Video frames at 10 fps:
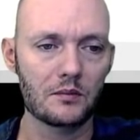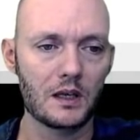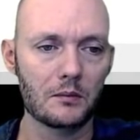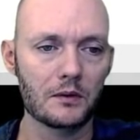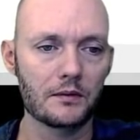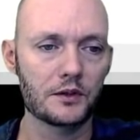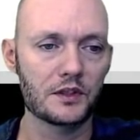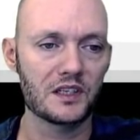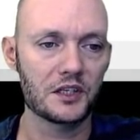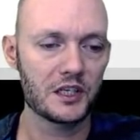ball but with just
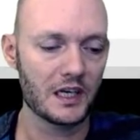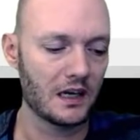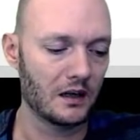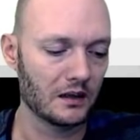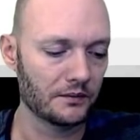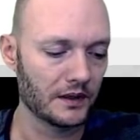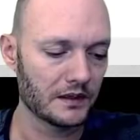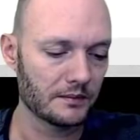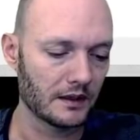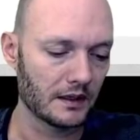a shell, then we get
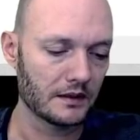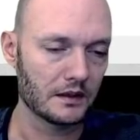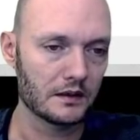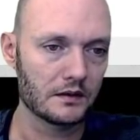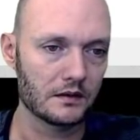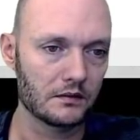something like this.